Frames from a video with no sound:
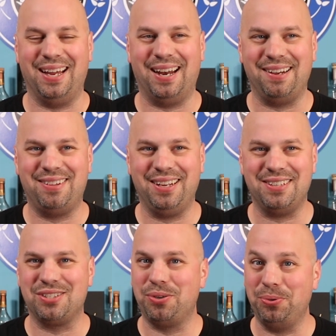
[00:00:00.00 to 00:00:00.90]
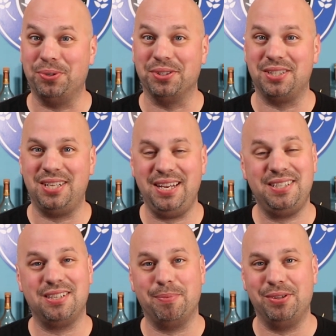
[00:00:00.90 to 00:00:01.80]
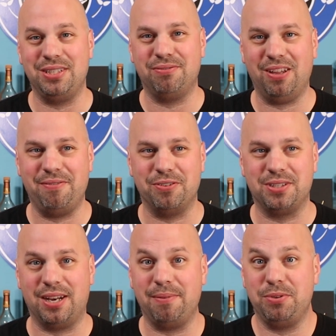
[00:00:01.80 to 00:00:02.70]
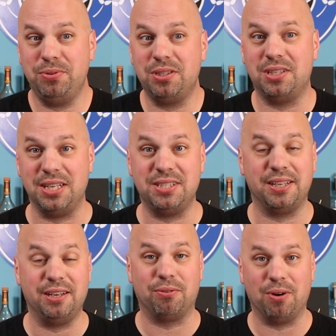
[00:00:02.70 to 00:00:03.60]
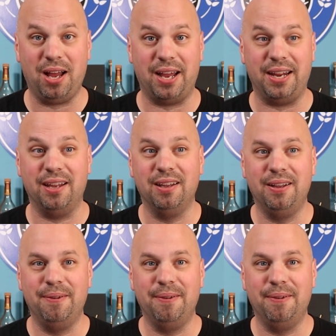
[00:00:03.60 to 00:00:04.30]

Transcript: and I think it's cool to taste some of these flavors that I'm used to tasting in a rye